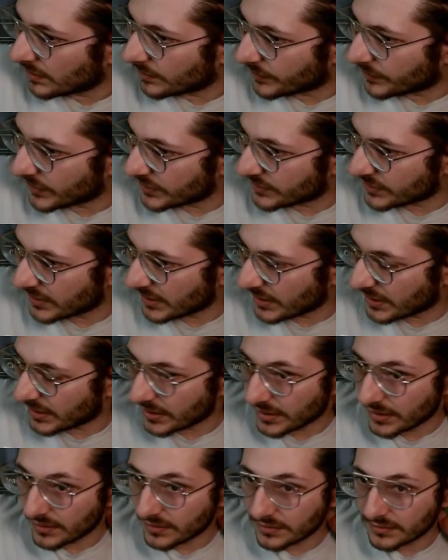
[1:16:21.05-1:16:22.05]
Pretty sure they
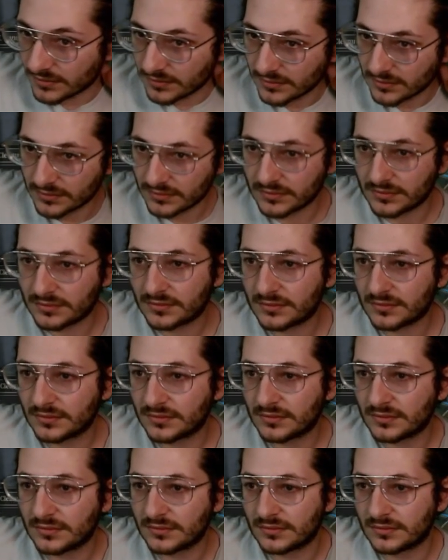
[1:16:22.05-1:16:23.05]
can.
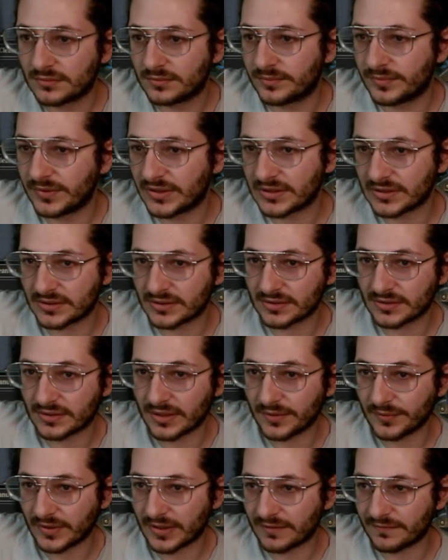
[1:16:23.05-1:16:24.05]
Because
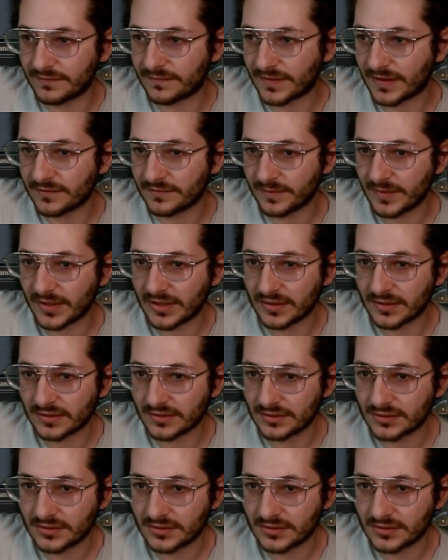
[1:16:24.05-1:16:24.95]
they would have 5 mana.